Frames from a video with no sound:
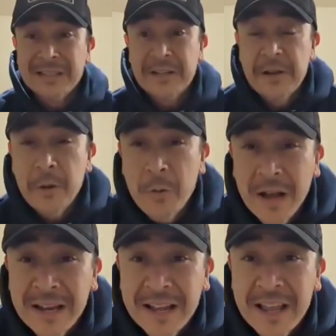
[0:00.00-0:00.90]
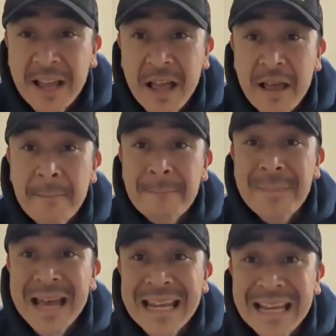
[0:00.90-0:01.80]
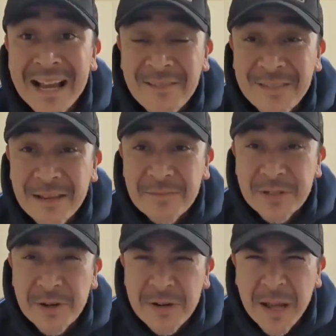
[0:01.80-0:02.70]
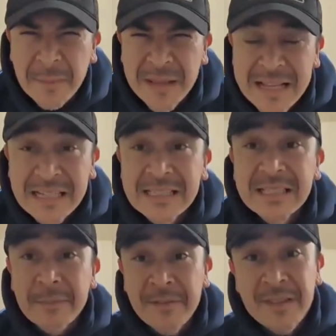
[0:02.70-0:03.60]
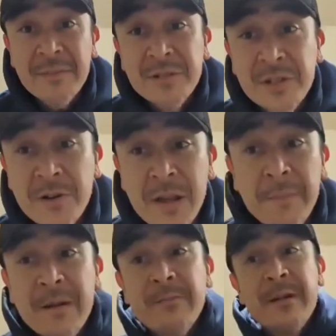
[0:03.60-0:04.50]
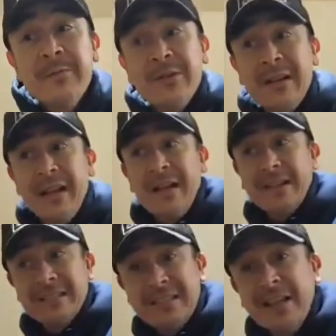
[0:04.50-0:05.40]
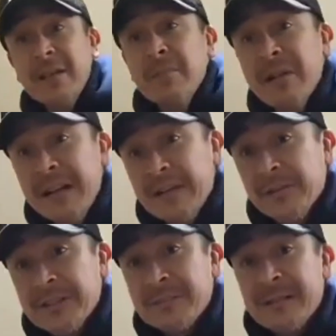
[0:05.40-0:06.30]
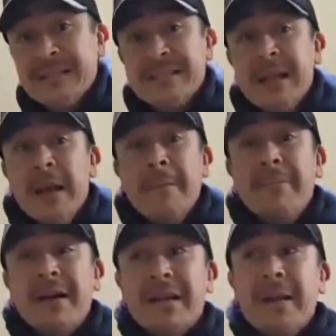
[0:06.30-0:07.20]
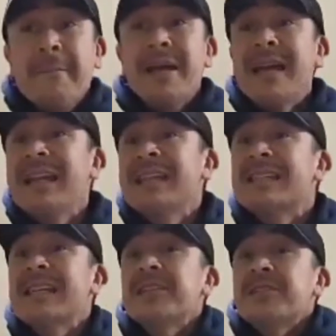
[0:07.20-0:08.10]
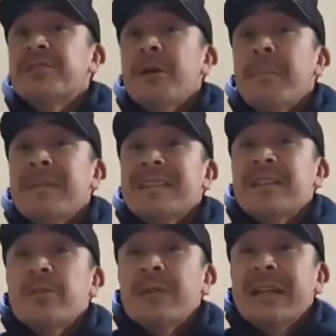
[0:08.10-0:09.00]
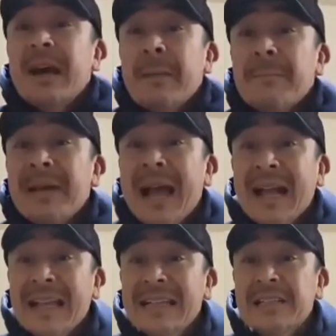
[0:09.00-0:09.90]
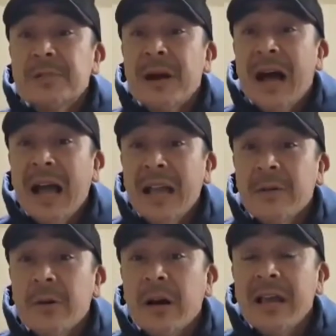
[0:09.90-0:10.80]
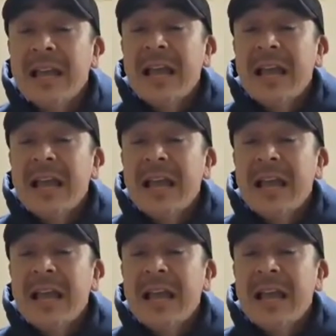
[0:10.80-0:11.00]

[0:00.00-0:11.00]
And you know what? Many of them showed up. Some of them showed up when we were celebrating Christmas, but many didn't show up until we got back into Iowa,